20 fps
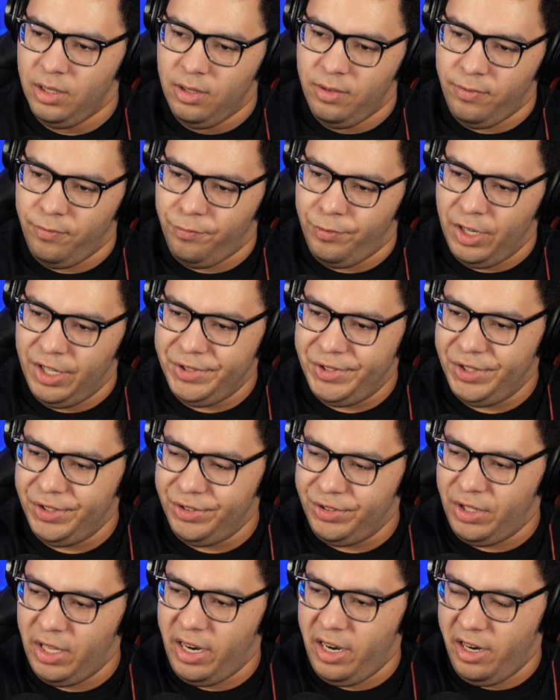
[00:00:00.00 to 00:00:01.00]
versus
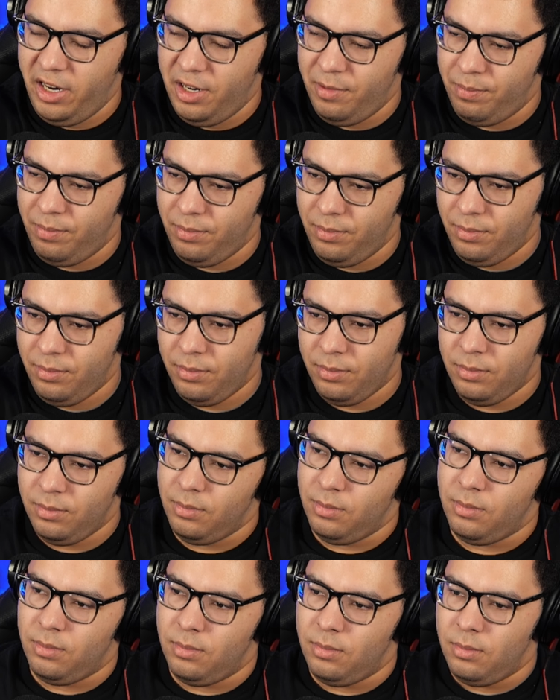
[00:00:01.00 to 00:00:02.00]
their,
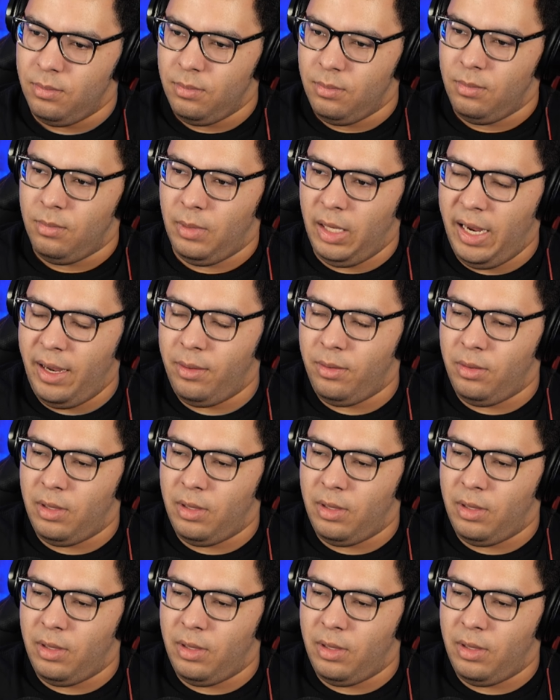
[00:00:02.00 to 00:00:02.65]
that